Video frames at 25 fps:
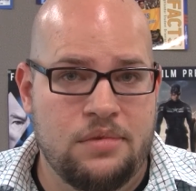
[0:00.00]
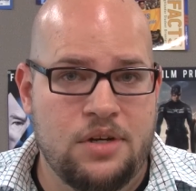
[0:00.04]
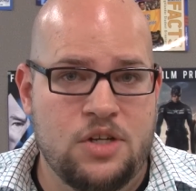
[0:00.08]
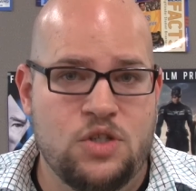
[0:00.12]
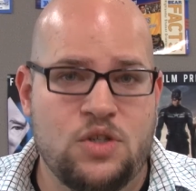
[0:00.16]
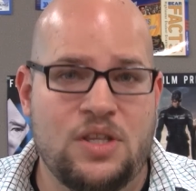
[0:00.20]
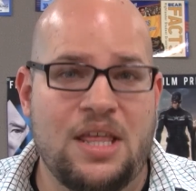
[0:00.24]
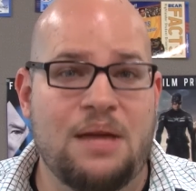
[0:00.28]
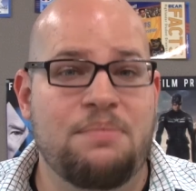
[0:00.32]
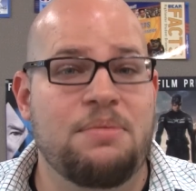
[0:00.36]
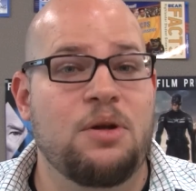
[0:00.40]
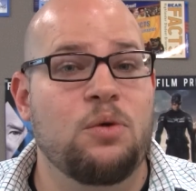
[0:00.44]

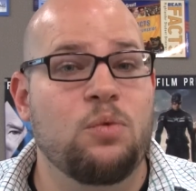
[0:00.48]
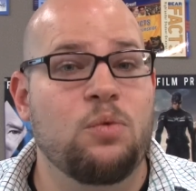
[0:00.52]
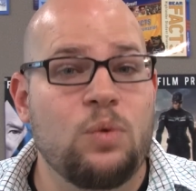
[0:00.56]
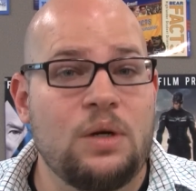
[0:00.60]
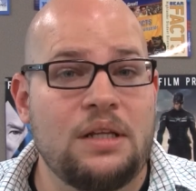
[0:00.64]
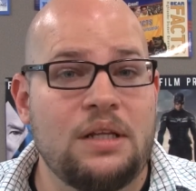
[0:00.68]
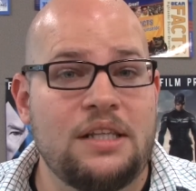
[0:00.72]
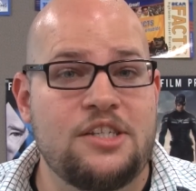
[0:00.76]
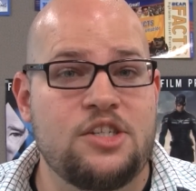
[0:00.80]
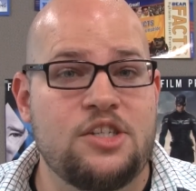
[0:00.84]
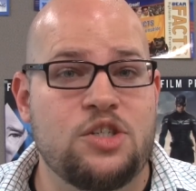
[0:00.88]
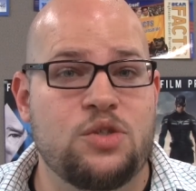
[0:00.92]
So that'd be
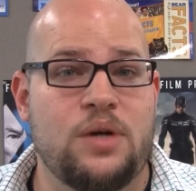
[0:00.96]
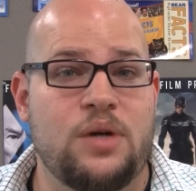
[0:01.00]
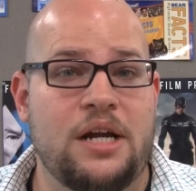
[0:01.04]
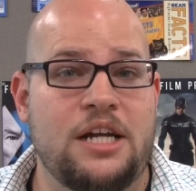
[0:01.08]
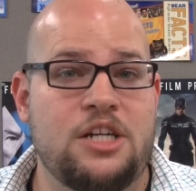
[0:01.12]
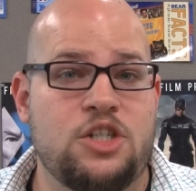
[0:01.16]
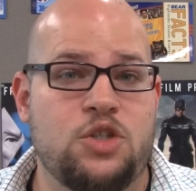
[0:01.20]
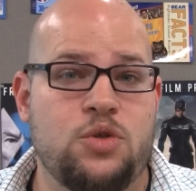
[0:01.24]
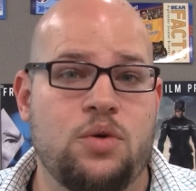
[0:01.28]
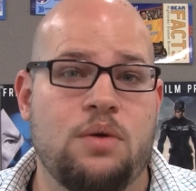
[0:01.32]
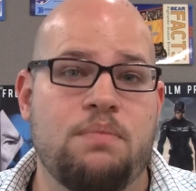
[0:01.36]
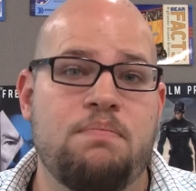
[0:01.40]
really
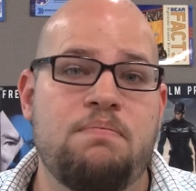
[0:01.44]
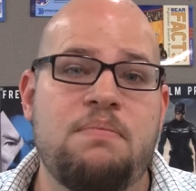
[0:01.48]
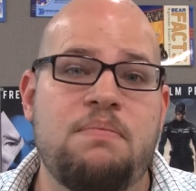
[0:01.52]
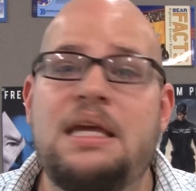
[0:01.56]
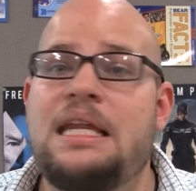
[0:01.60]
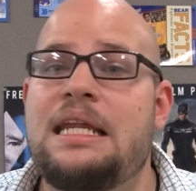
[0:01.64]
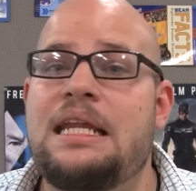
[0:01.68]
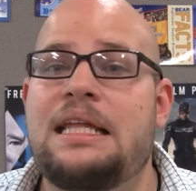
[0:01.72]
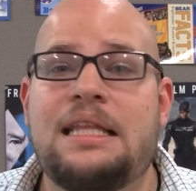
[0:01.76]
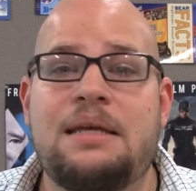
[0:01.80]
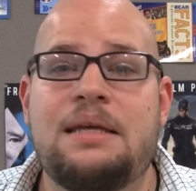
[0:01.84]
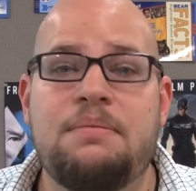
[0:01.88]
strange to
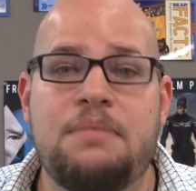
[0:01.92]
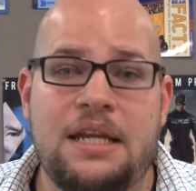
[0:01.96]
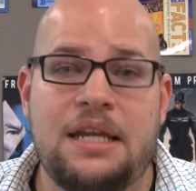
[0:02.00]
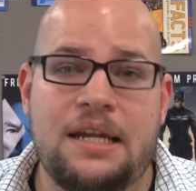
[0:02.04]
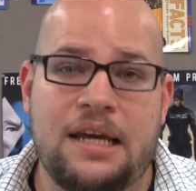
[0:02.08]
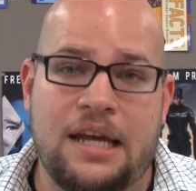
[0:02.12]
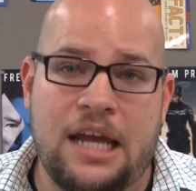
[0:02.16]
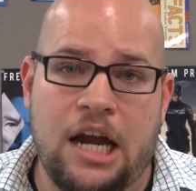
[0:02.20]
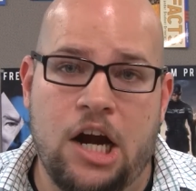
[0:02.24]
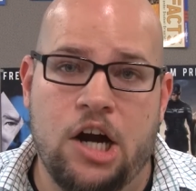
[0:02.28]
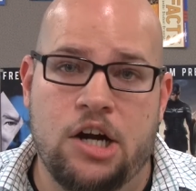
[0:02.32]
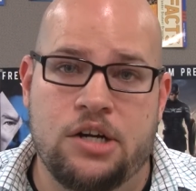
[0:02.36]
immediately meet
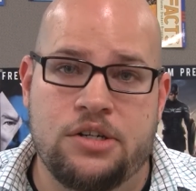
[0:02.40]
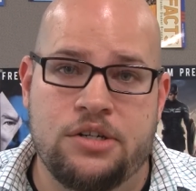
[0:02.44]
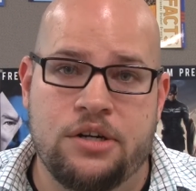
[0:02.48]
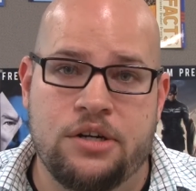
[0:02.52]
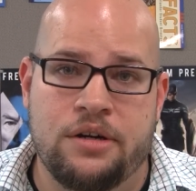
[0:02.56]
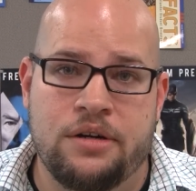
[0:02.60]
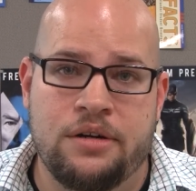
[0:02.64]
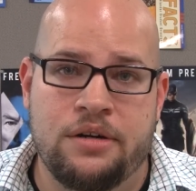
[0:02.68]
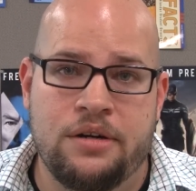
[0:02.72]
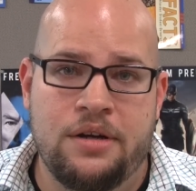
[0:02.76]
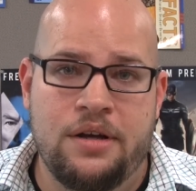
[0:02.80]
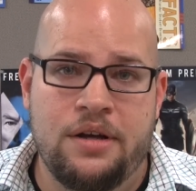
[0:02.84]
a
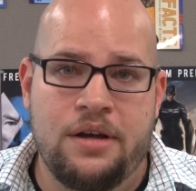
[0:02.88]
character